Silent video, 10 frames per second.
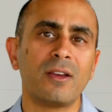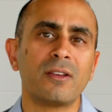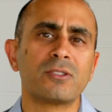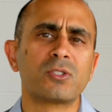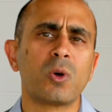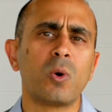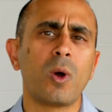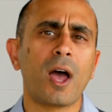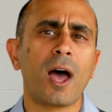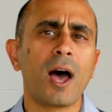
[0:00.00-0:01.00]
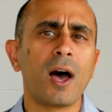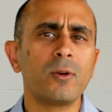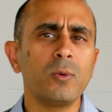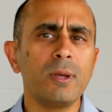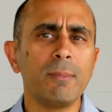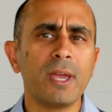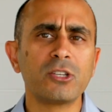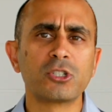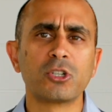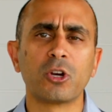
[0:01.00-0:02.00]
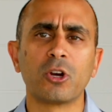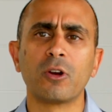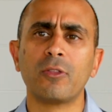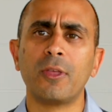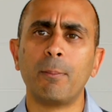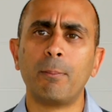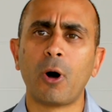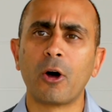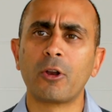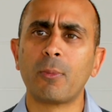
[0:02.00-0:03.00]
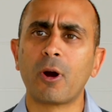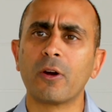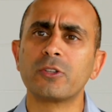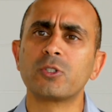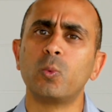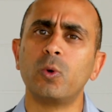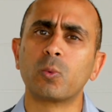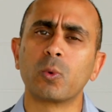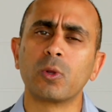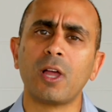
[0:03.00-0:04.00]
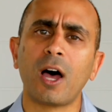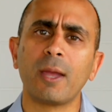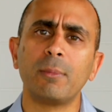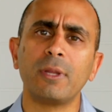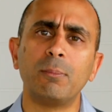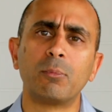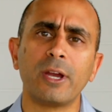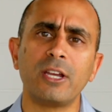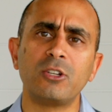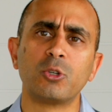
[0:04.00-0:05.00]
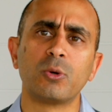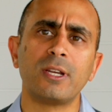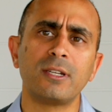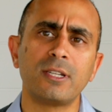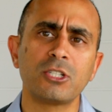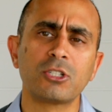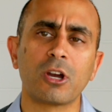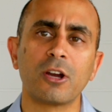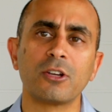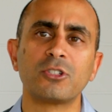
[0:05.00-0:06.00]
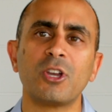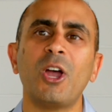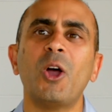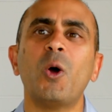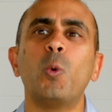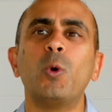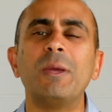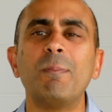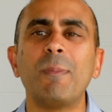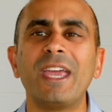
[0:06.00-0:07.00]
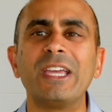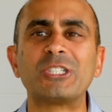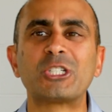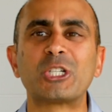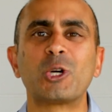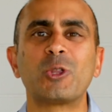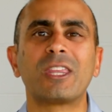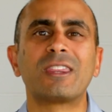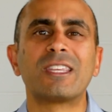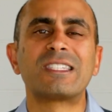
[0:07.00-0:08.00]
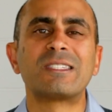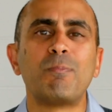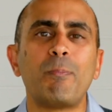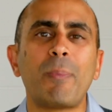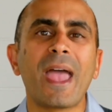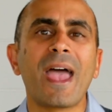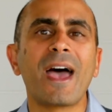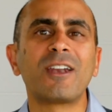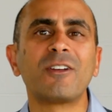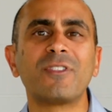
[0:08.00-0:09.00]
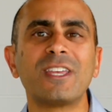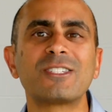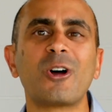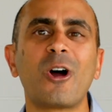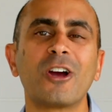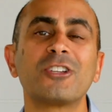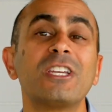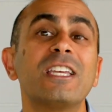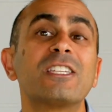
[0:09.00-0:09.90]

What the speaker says: So how do we make sure the bottom arch will reliably break during discharge? We make sure that the span of this arch is